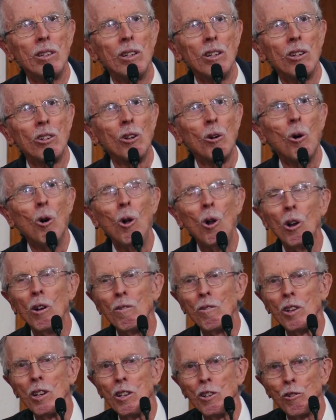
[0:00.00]
So all
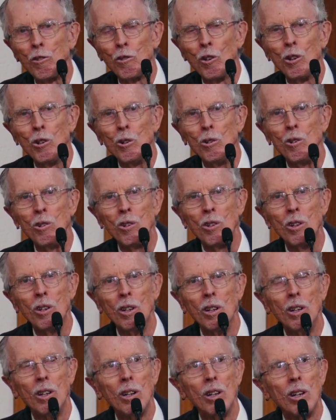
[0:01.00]
of these foods
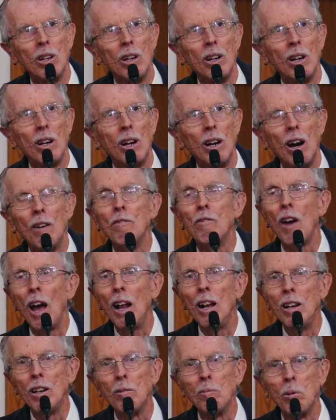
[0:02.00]
are
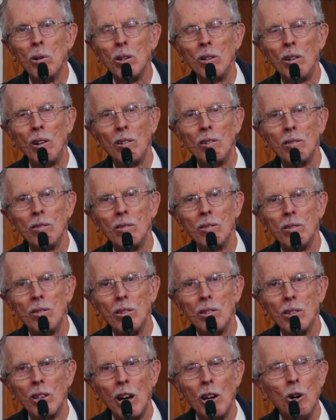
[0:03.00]
valuable.
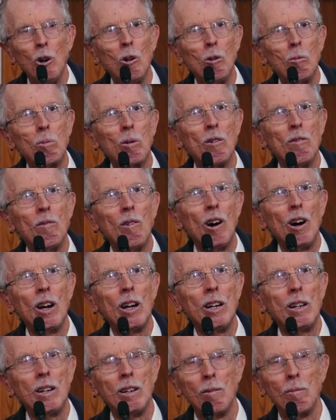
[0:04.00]
They all
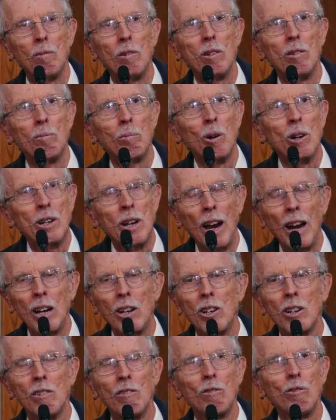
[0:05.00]
provide
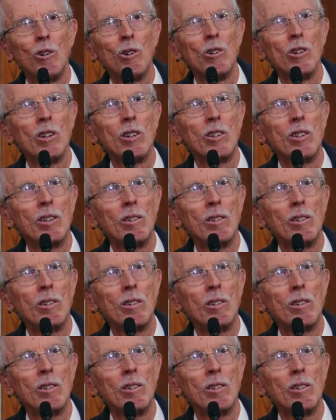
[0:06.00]
protection for us.